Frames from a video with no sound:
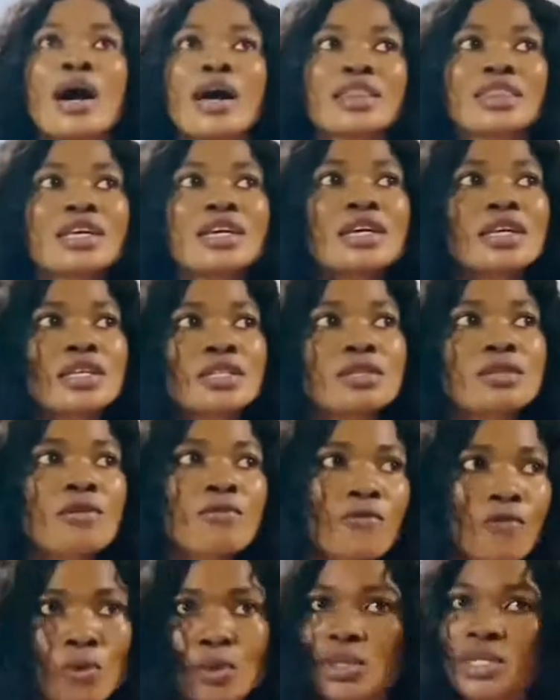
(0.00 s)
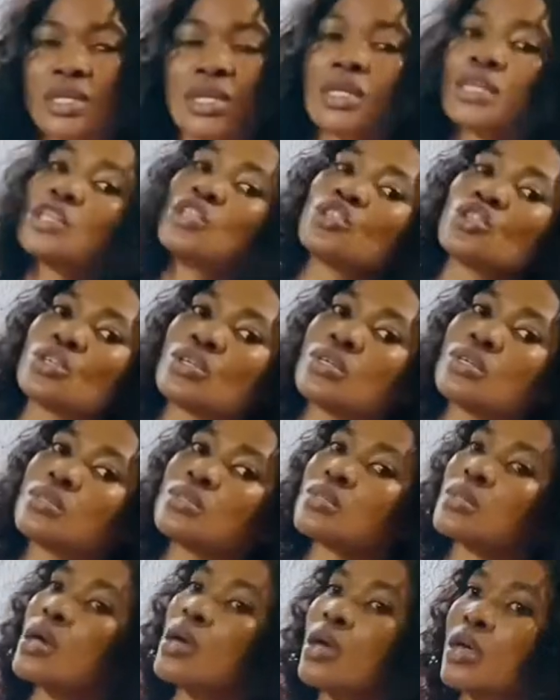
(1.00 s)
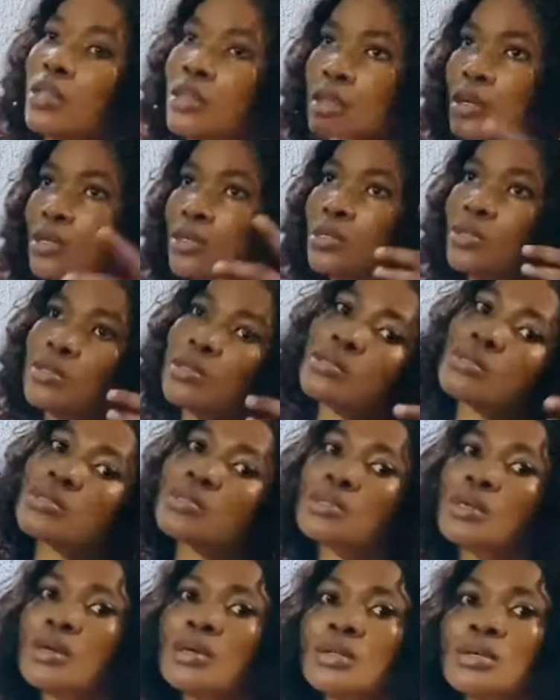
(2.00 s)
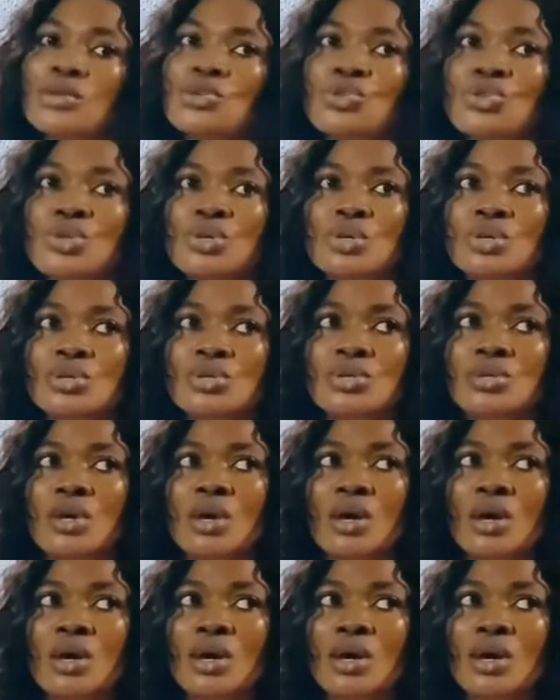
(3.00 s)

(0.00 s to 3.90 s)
I think it's 14 inches, there's 16 inches,